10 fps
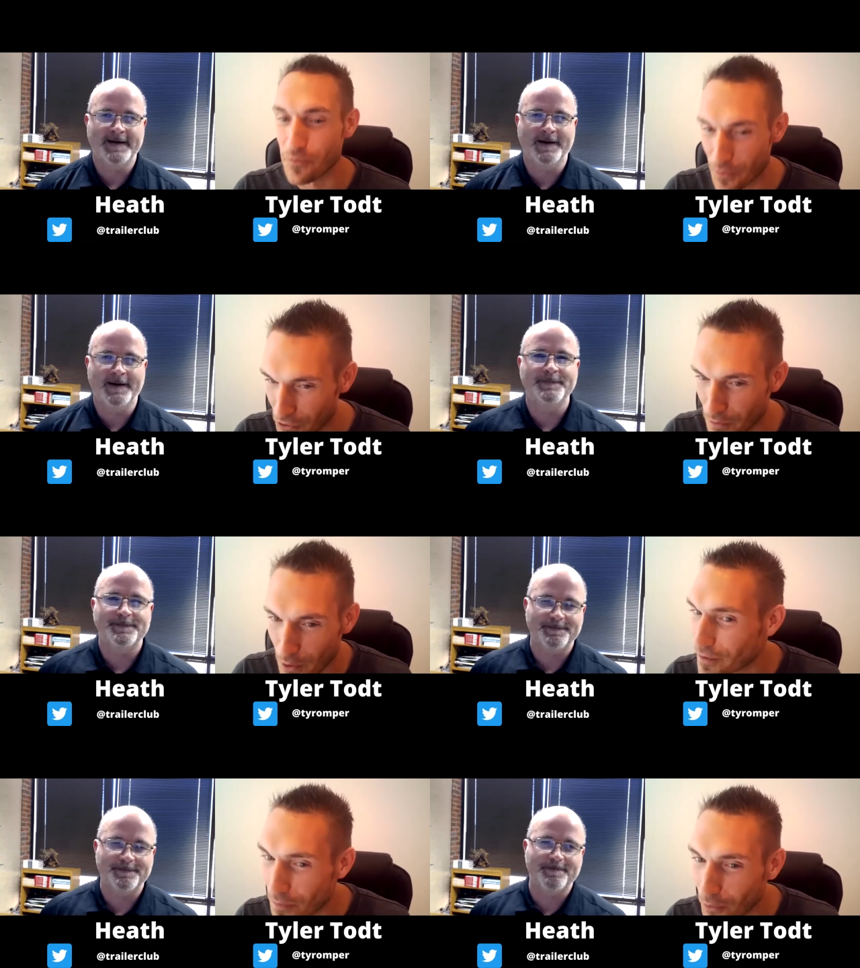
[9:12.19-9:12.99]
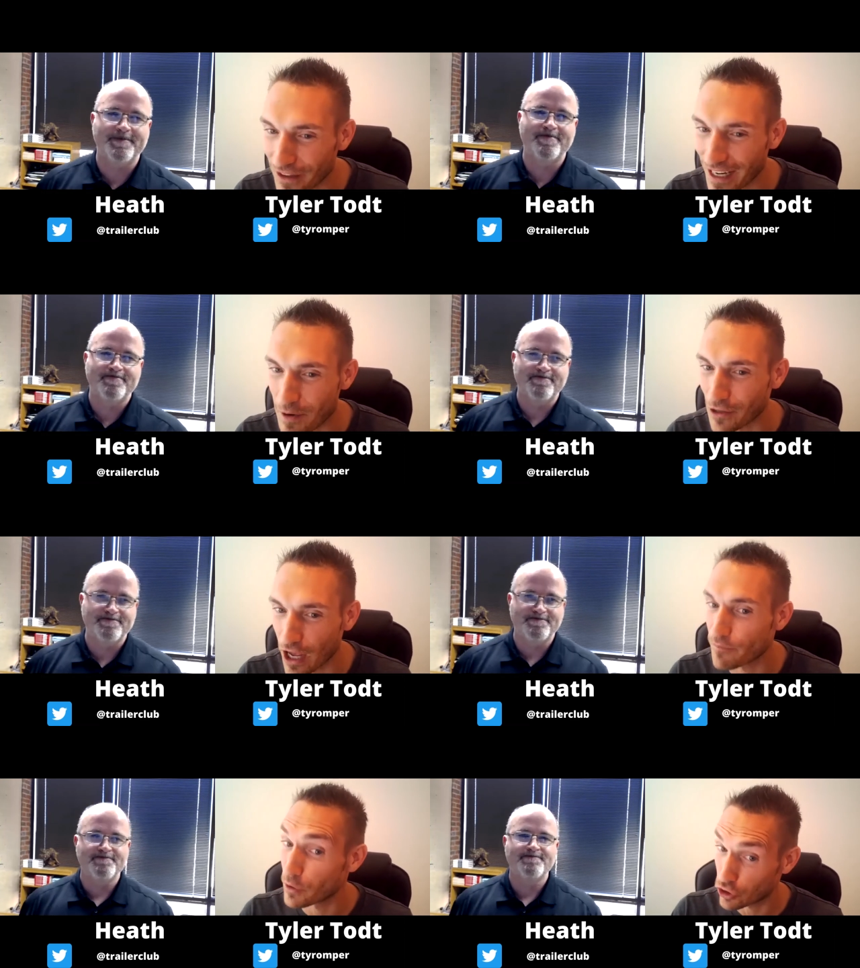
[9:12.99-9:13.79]
Speaker 1: you're, you're the most important thing in my
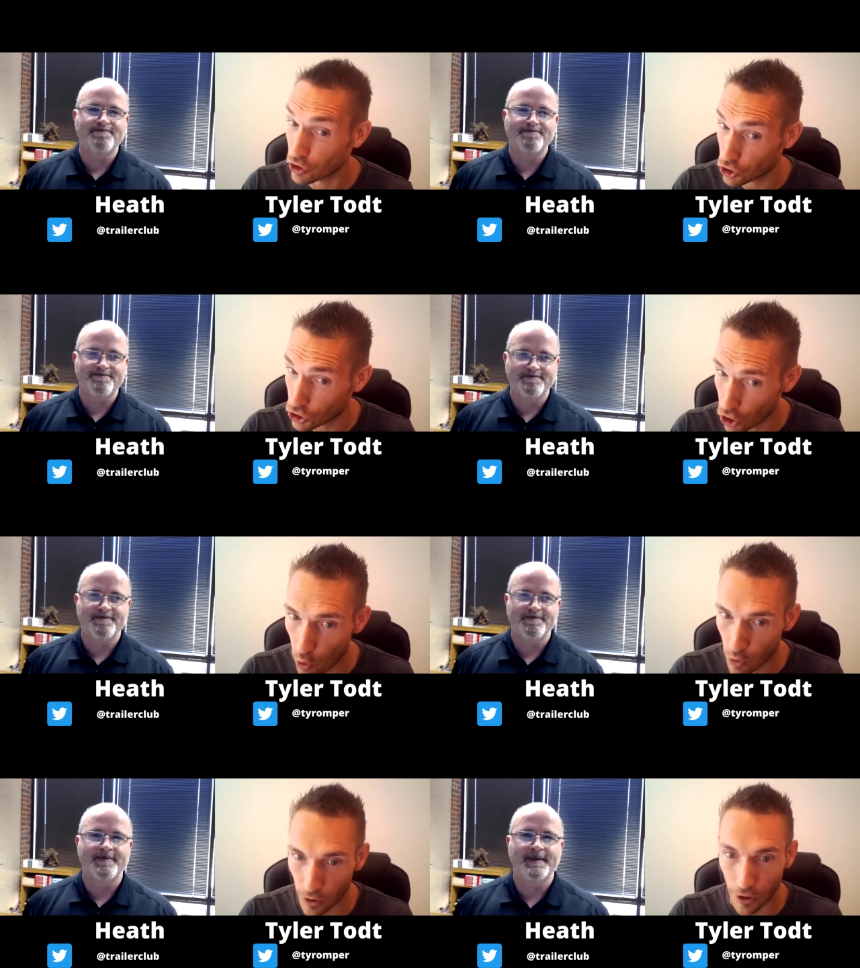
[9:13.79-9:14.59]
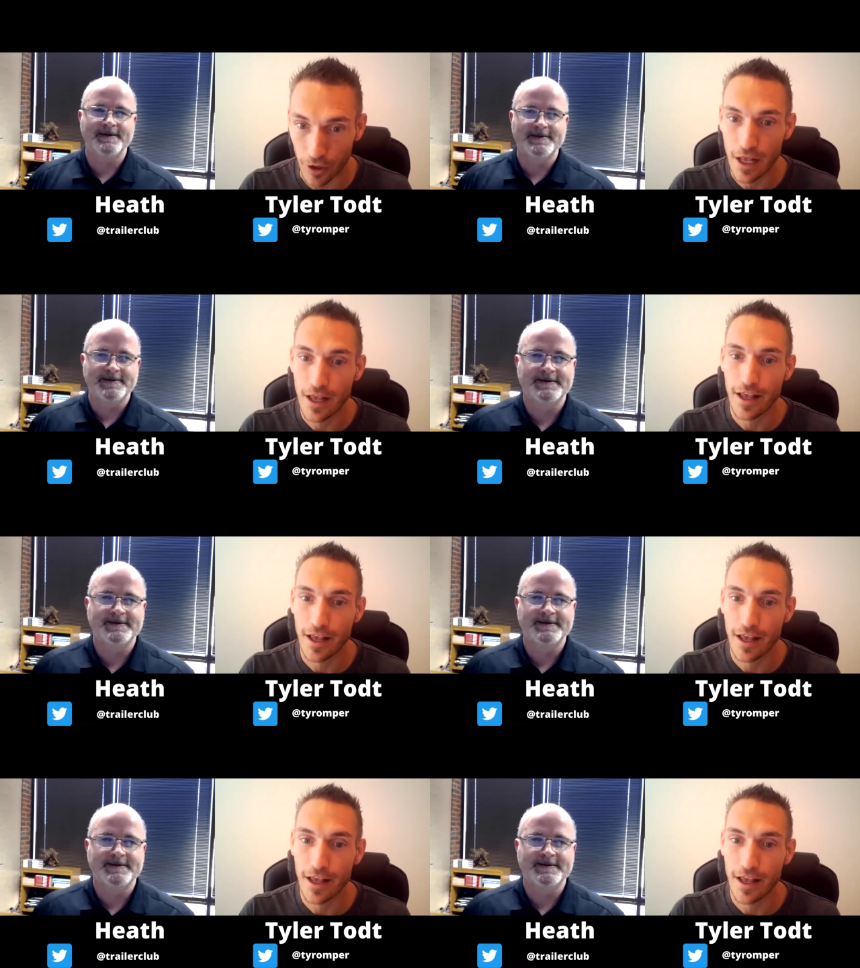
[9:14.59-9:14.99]
life, but to show her.